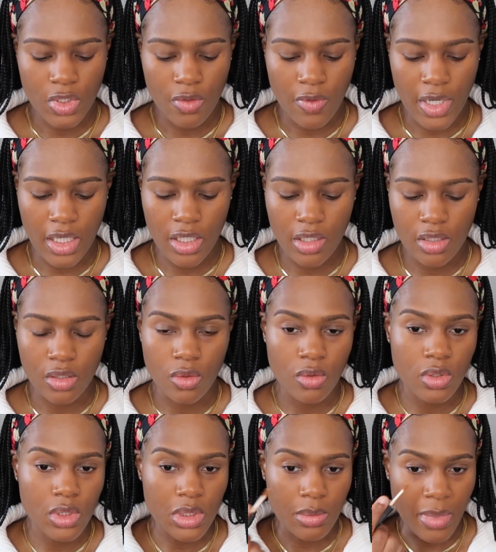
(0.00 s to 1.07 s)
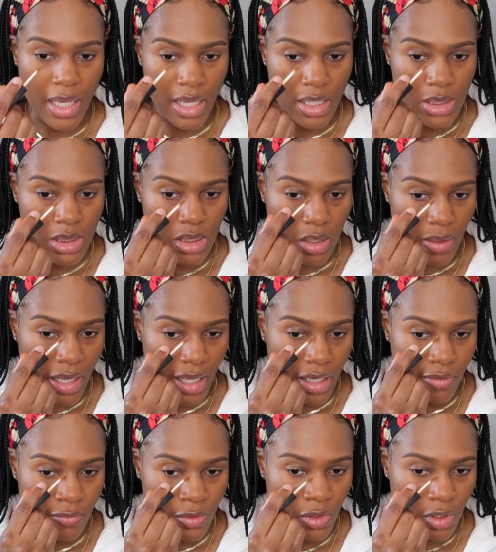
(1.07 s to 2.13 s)
right here in the corners of my eyes. So I
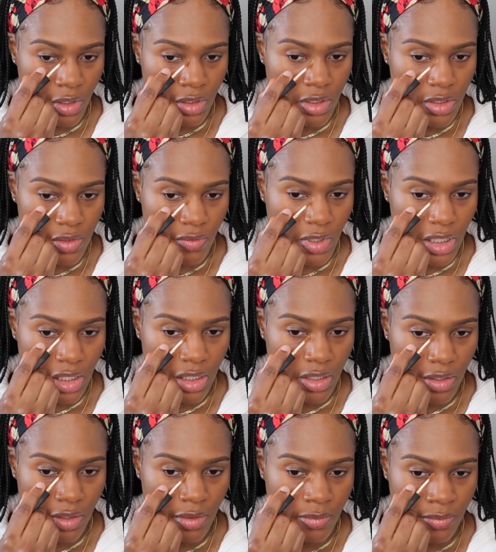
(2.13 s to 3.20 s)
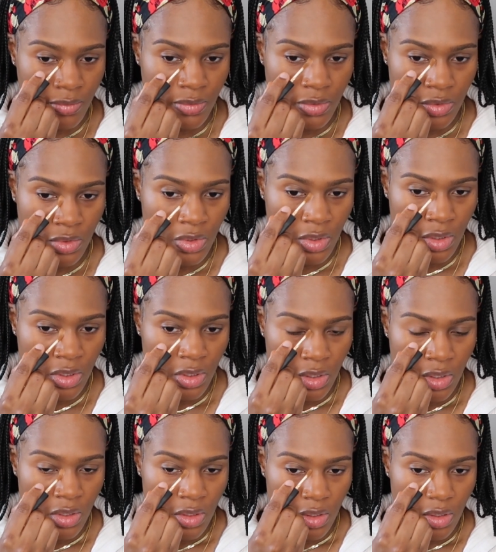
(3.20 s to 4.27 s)
have darkness right here,
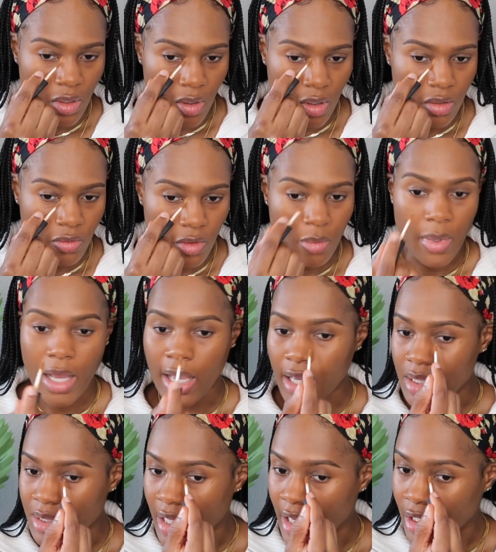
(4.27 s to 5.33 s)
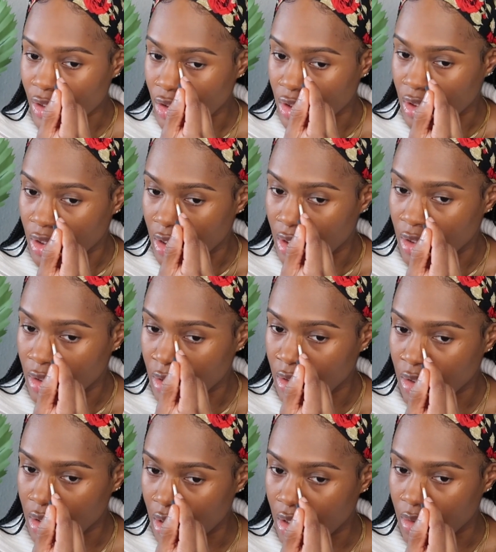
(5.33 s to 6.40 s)
all around my eyes actually,
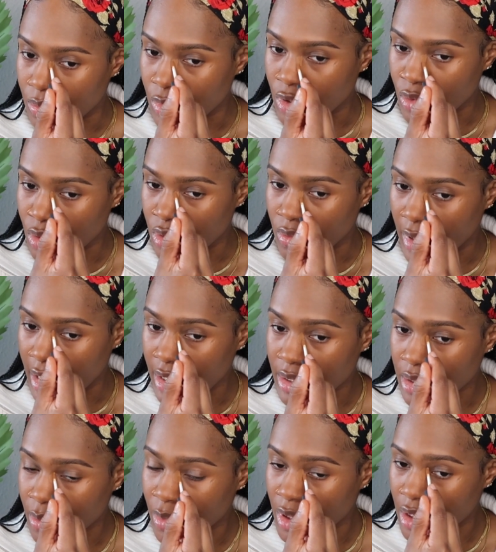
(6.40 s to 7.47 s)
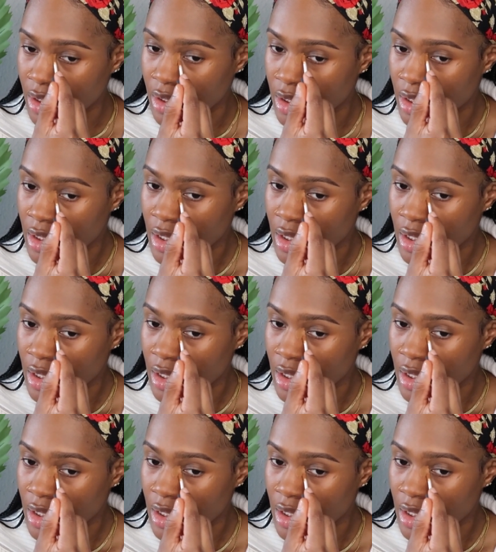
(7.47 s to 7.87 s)
due to eczema.